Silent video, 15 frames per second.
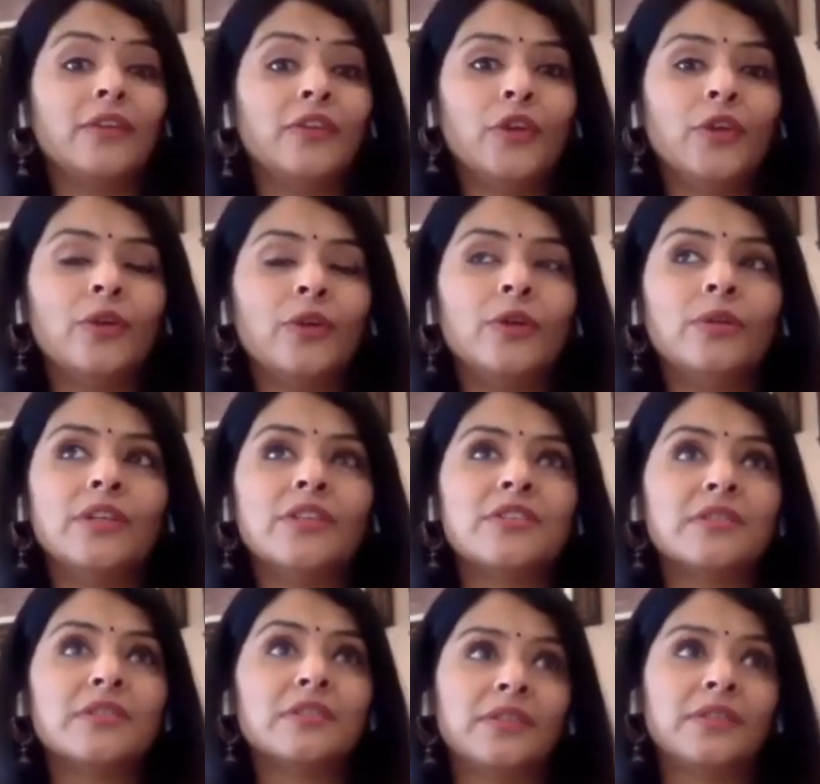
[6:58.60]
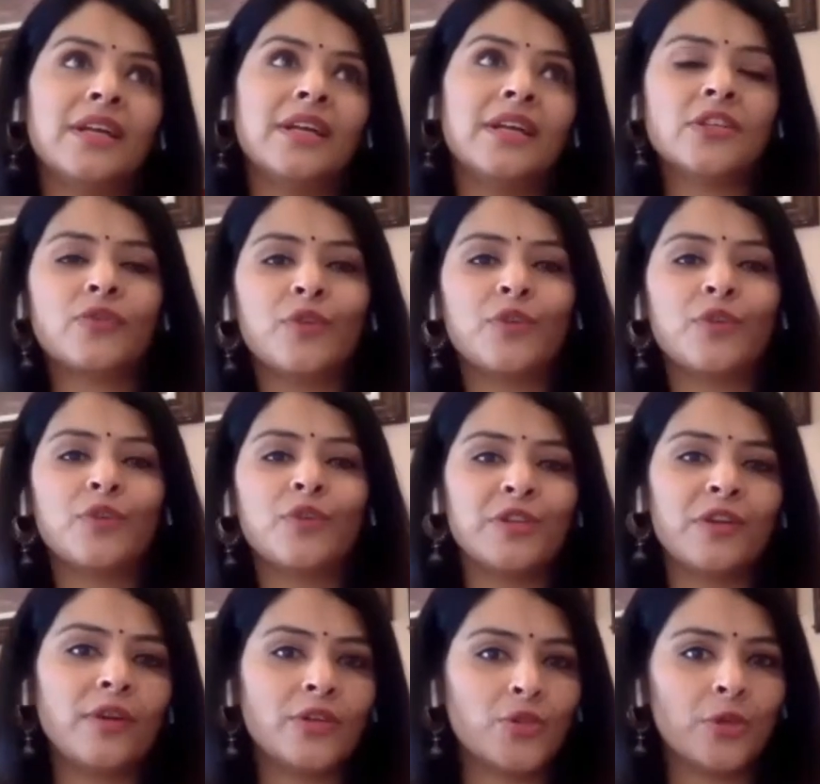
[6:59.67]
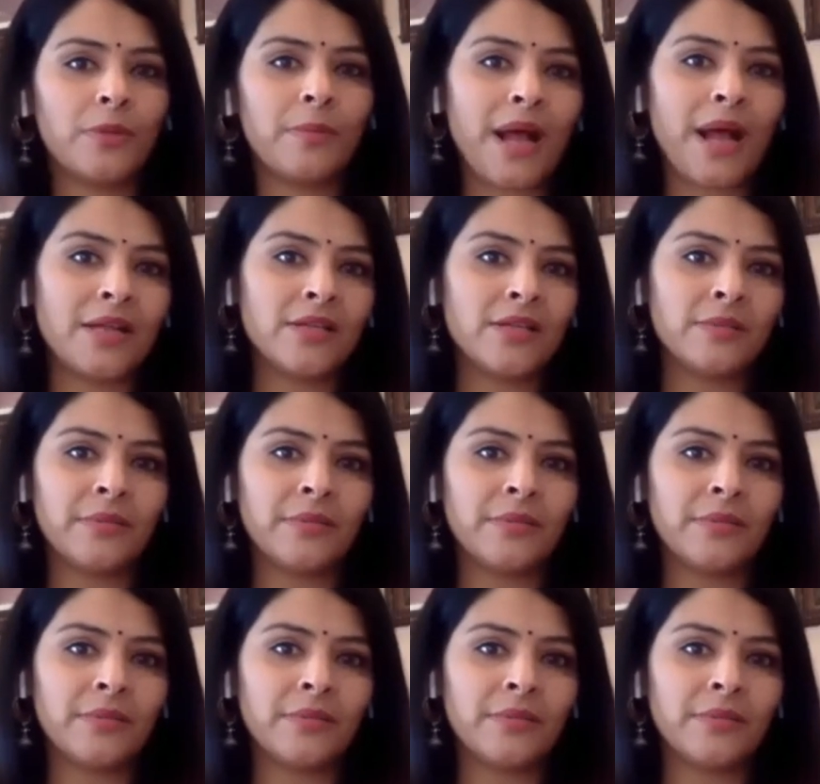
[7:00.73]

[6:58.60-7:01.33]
you know this yes it was a virtual pageant but it's